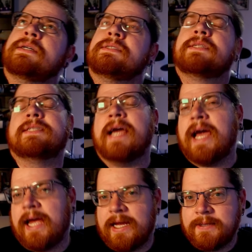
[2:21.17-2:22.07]

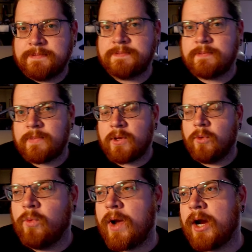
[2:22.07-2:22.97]
today
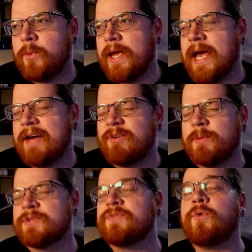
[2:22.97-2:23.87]
where we have
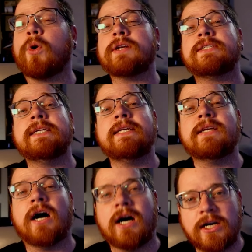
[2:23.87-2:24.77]
almost
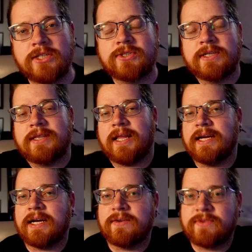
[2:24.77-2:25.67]
1400
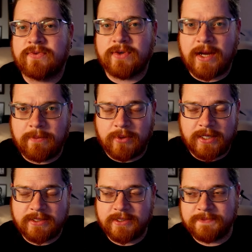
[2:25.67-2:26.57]
layoffs for
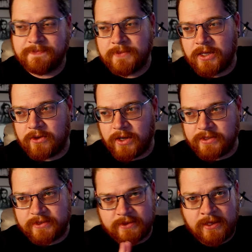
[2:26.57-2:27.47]
Embracer
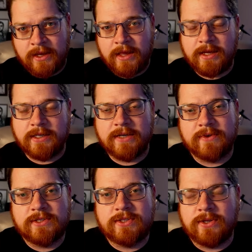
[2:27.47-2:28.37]
across their
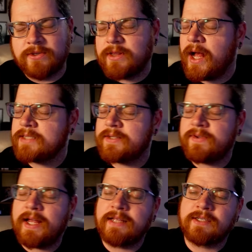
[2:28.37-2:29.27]
different studios. Lots of
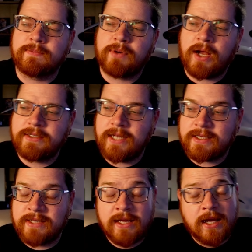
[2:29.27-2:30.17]
canceled
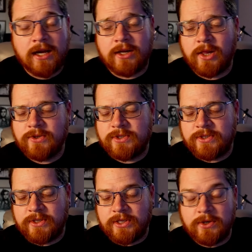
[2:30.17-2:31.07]
projects, a closed
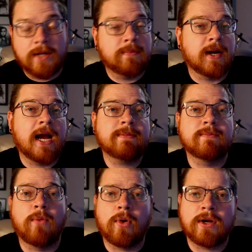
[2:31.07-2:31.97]
studio and perhaps
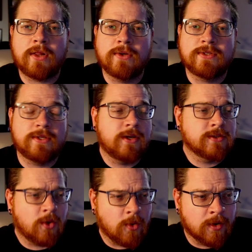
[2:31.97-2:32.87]
more closed studios
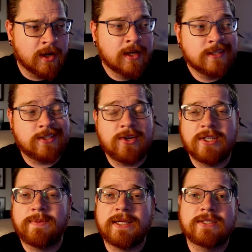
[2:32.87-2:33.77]
or studios
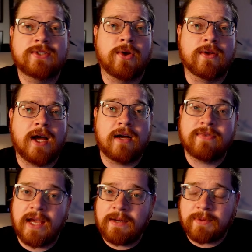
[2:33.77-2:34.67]
being sold off
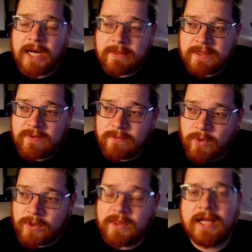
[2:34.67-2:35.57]
and perhaps even
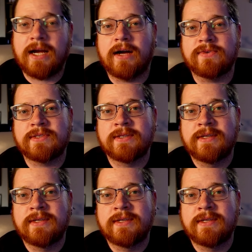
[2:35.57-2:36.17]
more layoffs